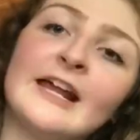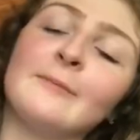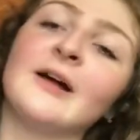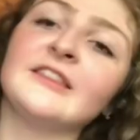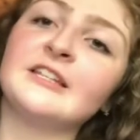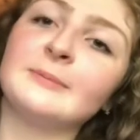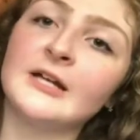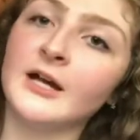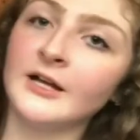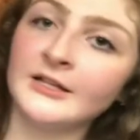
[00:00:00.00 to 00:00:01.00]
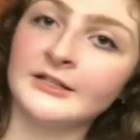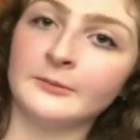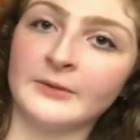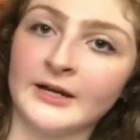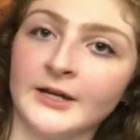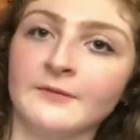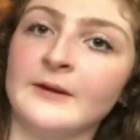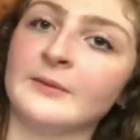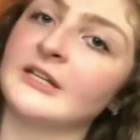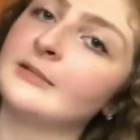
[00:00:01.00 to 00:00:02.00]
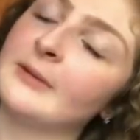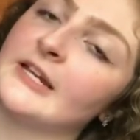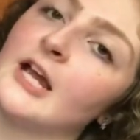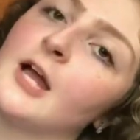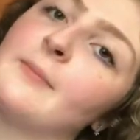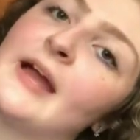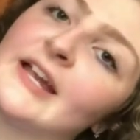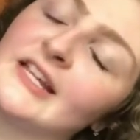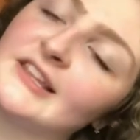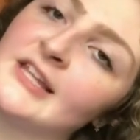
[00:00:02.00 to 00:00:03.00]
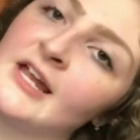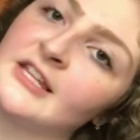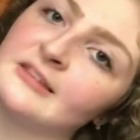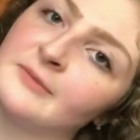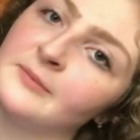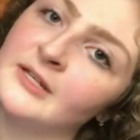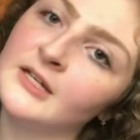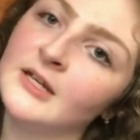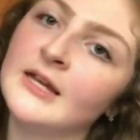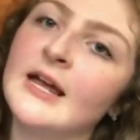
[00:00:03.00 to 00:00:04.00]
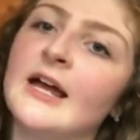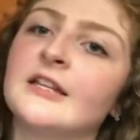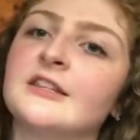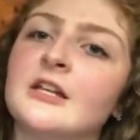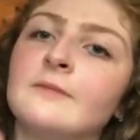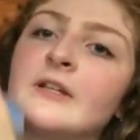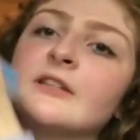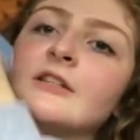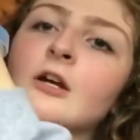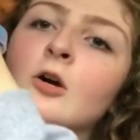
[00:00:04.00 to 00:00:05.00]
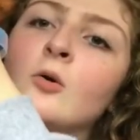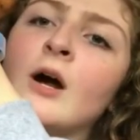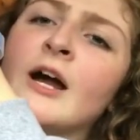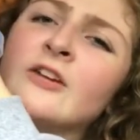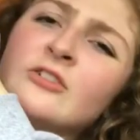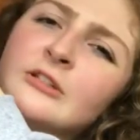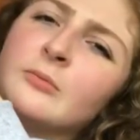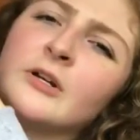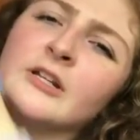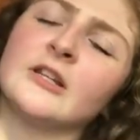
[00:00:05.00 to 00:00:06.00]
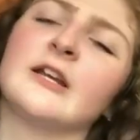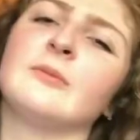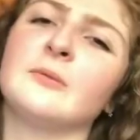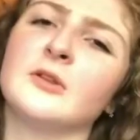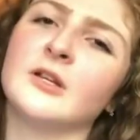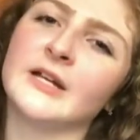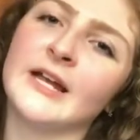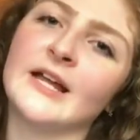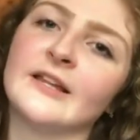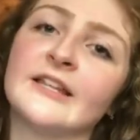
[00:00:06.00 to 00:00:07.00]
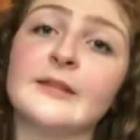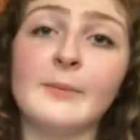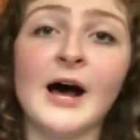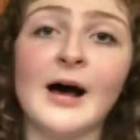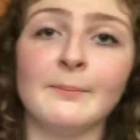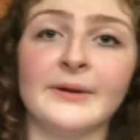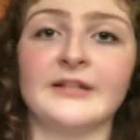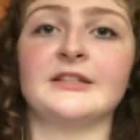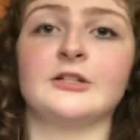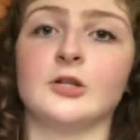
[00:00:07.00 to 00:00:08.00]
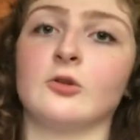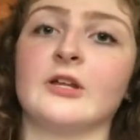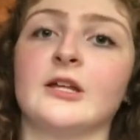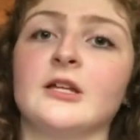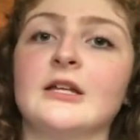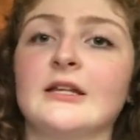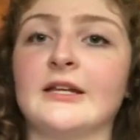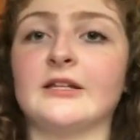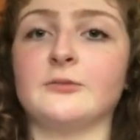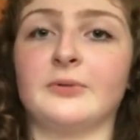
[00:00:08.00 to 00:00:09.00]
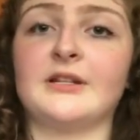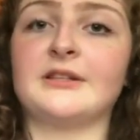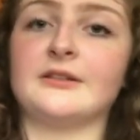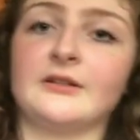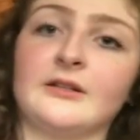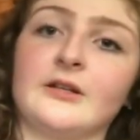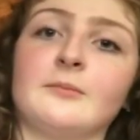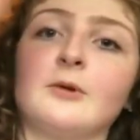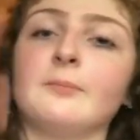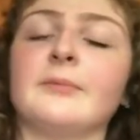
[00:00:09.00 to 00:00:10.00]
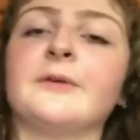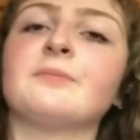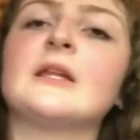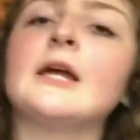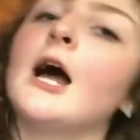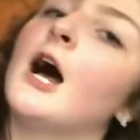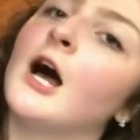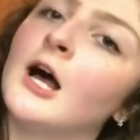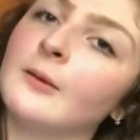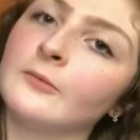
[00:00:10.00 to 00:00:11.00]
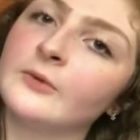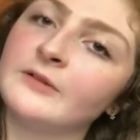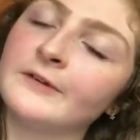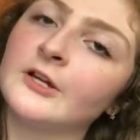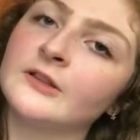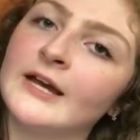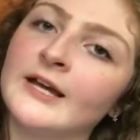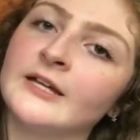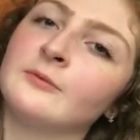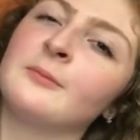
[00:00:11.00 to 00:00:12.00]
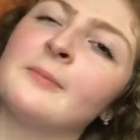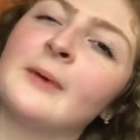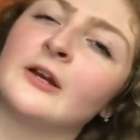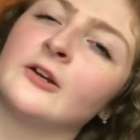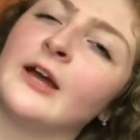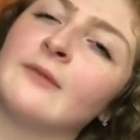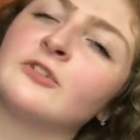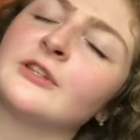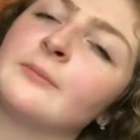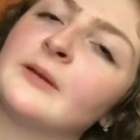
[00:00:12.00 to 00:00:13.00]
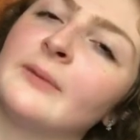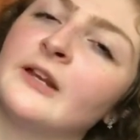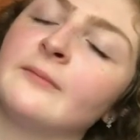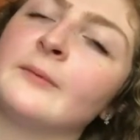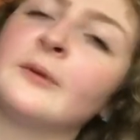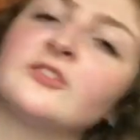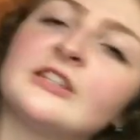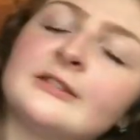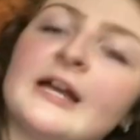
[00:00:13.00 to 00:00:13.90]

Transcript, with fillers: And I bought this because my family is planning on packing snacks for me and stuff. And so I just wanted, like, we were looking at, like, the pop bins, you know, that, like, you press and then they come up. But um, we figured that it would be better to have just a big bin of a bunch of